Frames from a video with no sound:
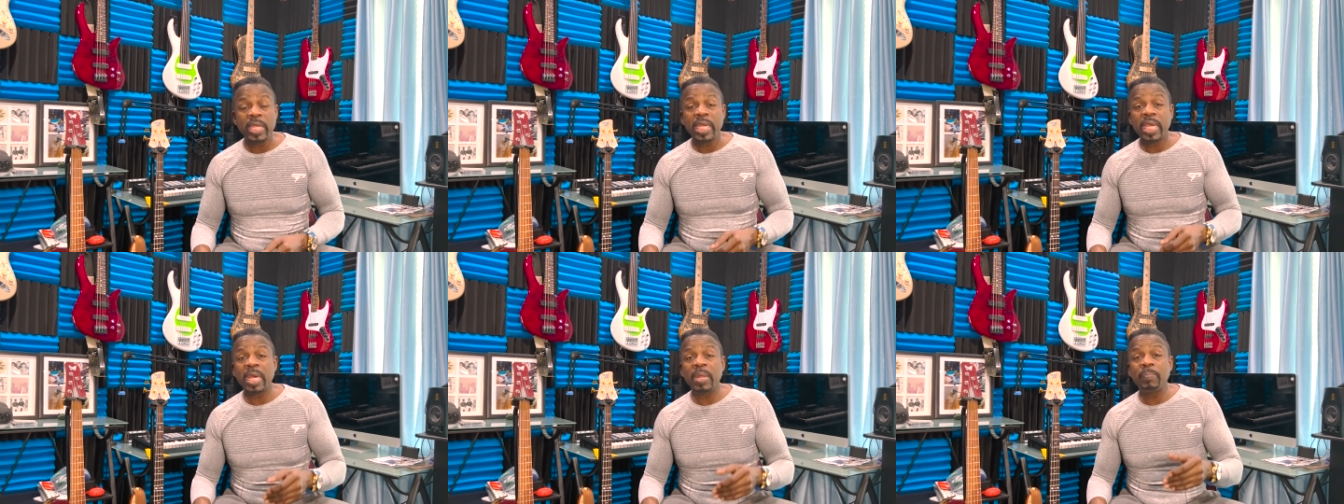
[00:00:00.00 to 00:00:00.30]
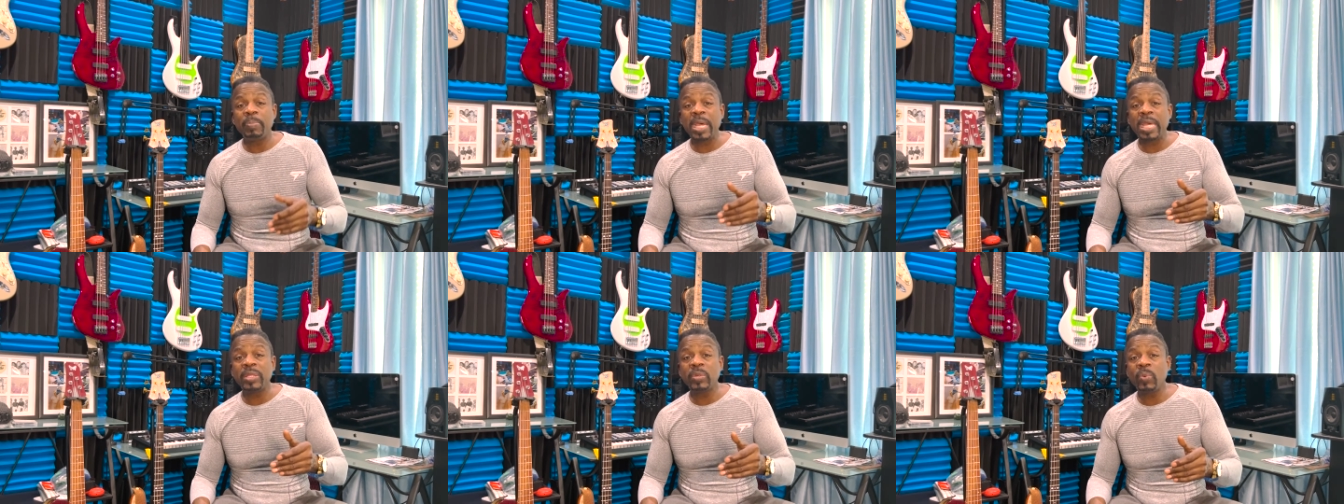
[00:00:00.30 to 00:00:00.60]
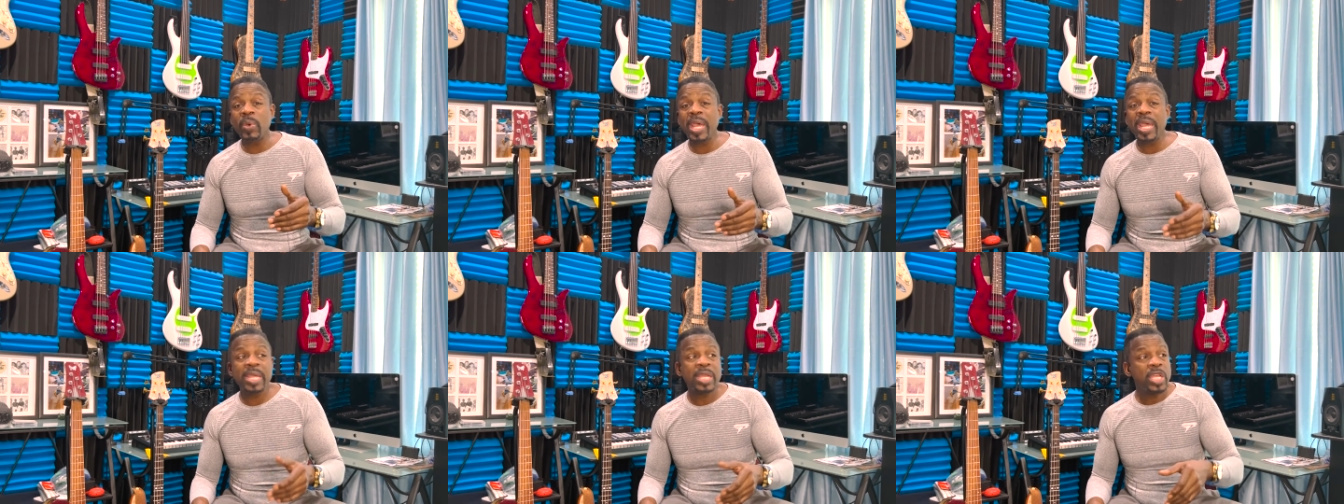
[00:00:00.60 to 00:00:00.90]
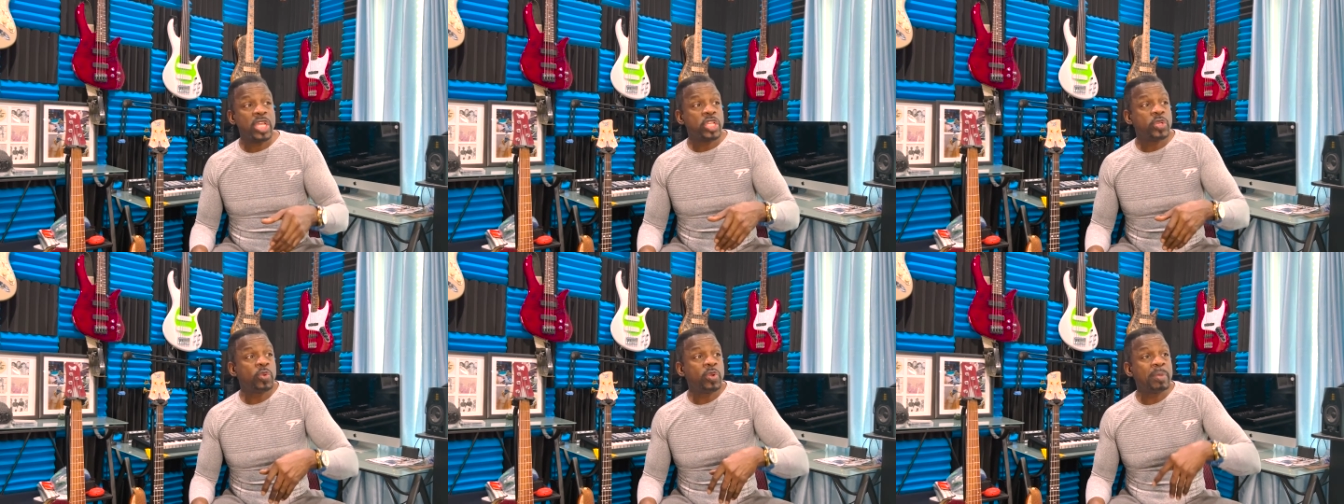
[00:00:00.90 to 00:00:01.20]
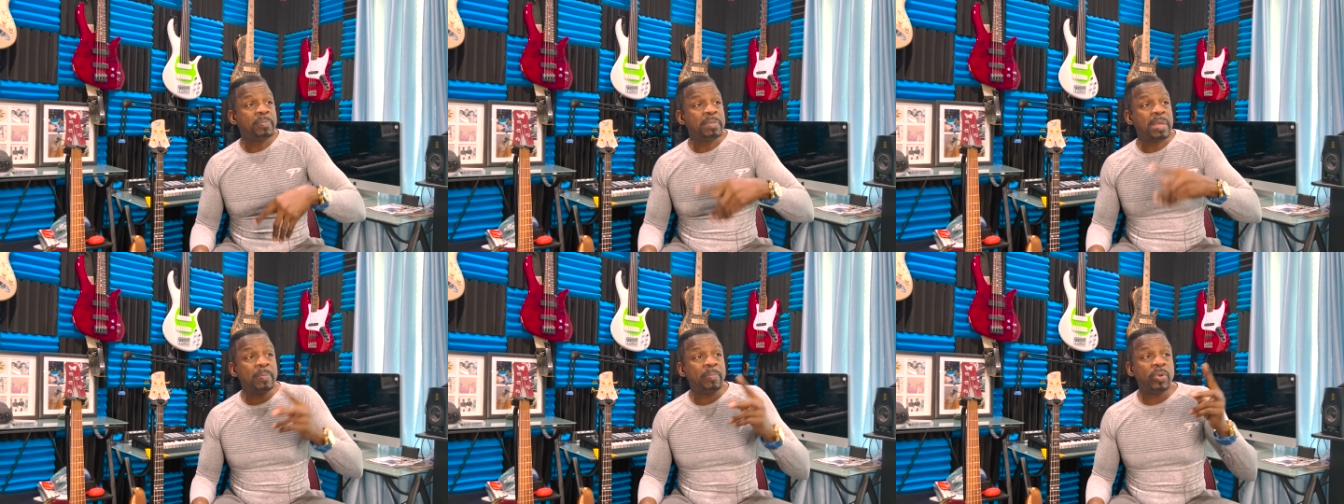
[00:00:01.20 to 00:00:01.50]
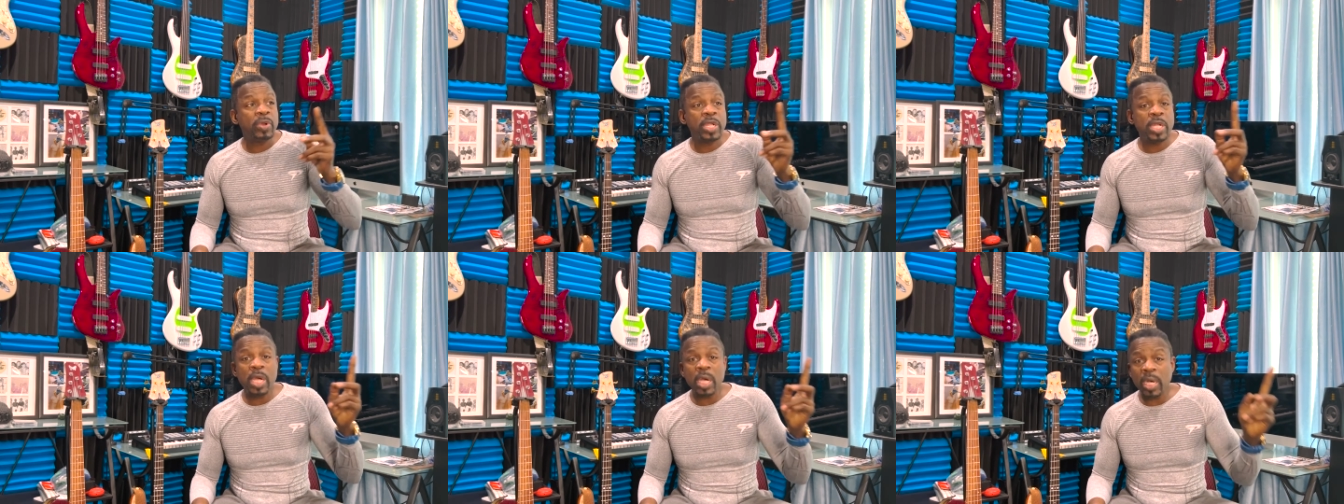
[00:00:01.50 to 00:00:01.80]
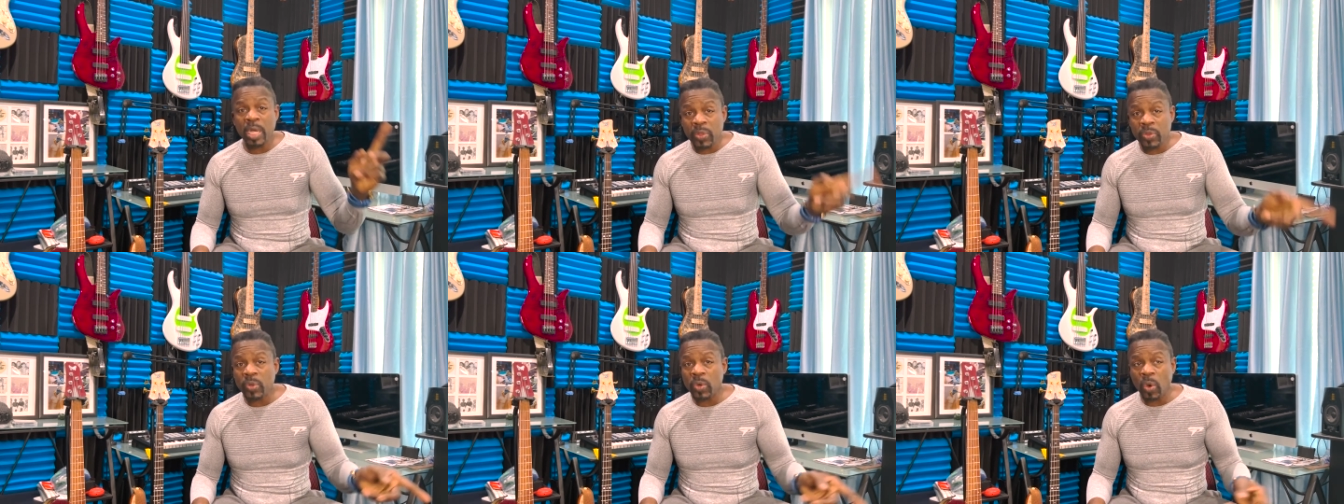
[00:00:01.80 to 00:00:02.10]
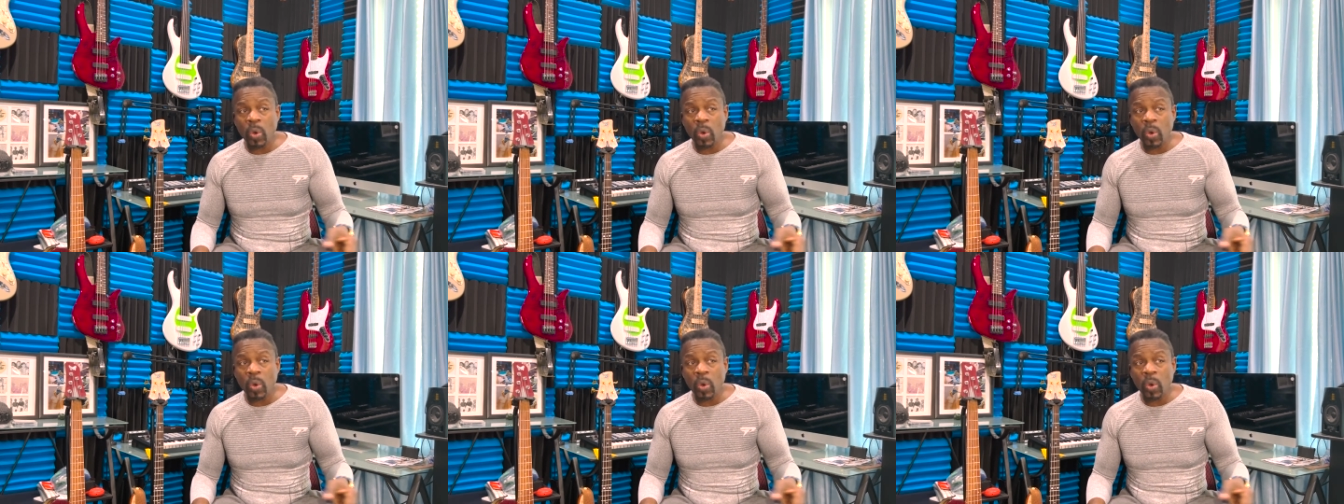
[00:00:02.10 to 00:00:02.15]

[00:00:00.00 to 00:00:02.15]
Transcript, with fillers: And by the way, remembering other